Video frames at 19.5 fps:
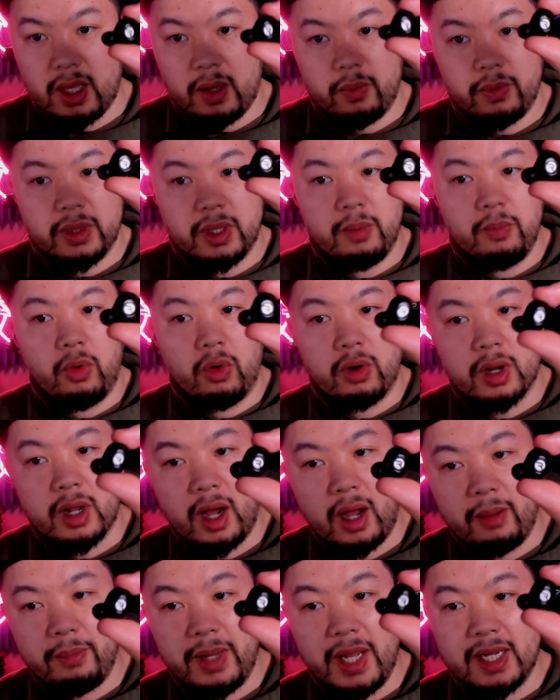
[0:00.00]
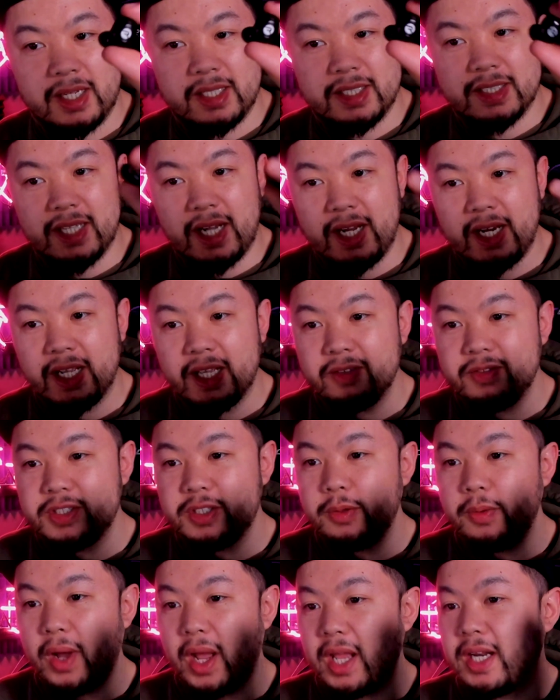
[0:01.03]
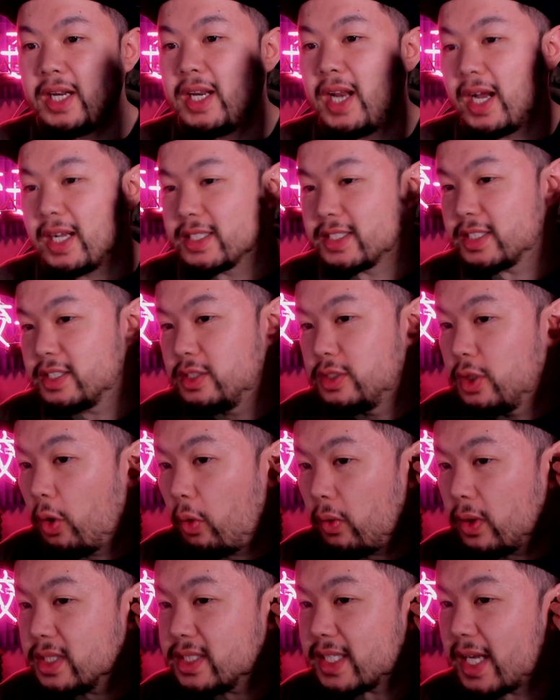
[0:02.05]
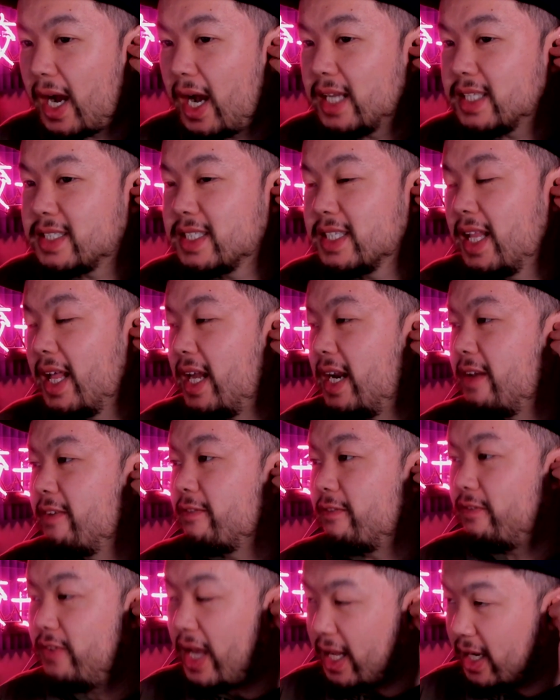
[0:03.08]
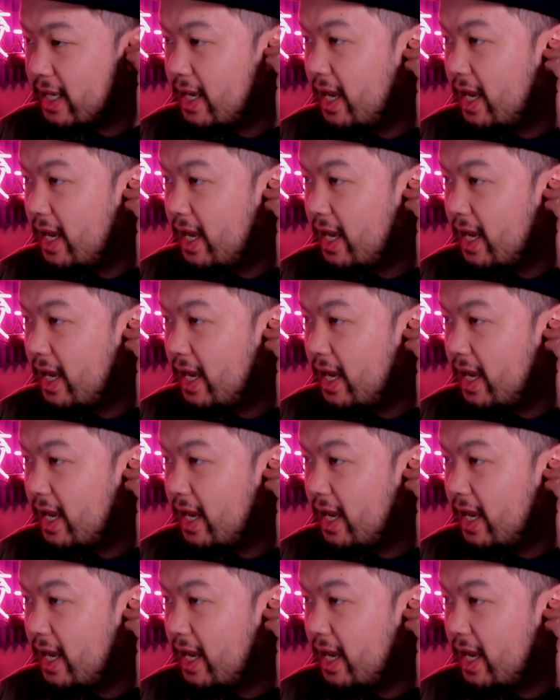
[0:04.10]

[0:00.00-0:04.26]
and with the more compact design, it gives you a nice noise isolating fit.